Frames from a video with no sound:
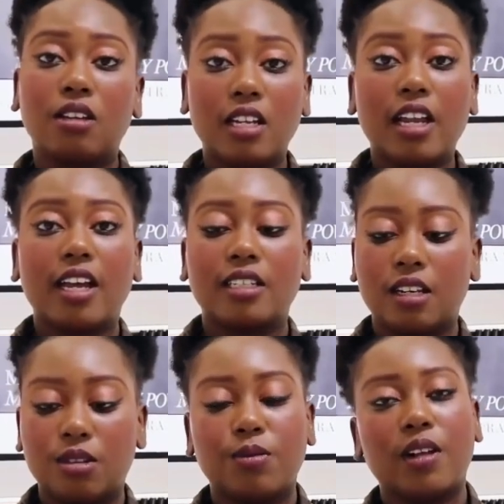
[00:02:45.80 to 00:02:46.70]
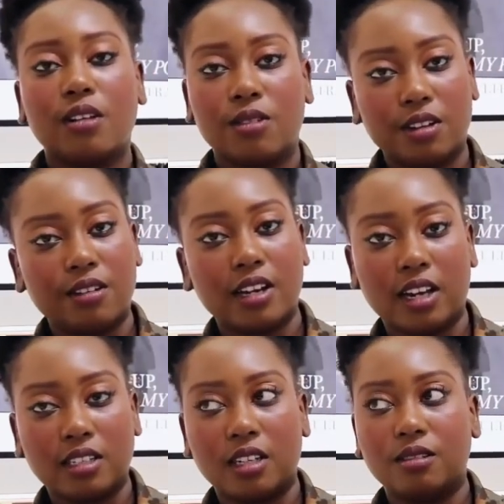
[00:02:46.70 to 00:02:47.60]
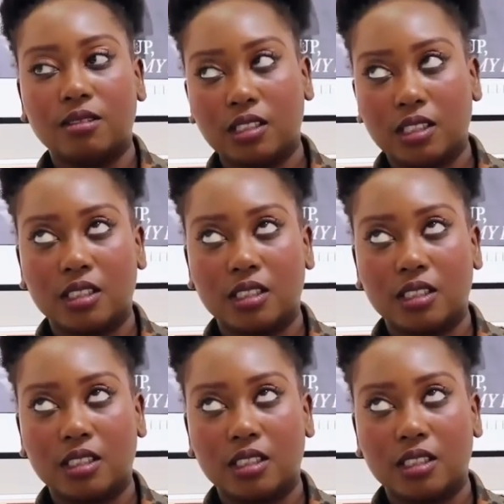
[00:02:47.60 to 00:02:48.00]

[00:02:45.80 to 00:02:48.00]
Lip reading: You need eyeshadow. Well, okay, red eyeshadow,